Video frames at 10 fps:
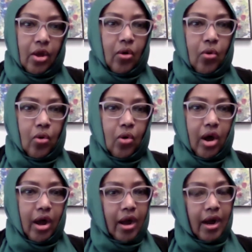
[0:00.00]
who
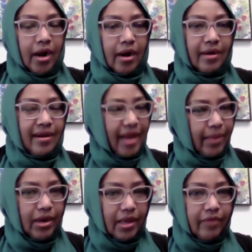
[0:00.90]
are not
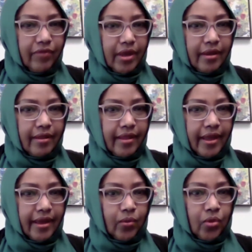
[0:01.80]
believing
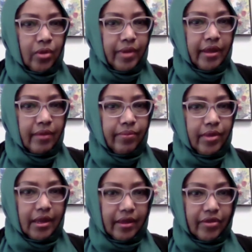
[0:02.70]
that women can be
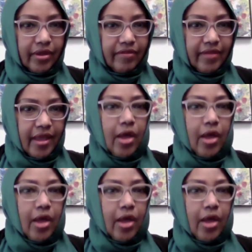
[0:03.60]
leaders.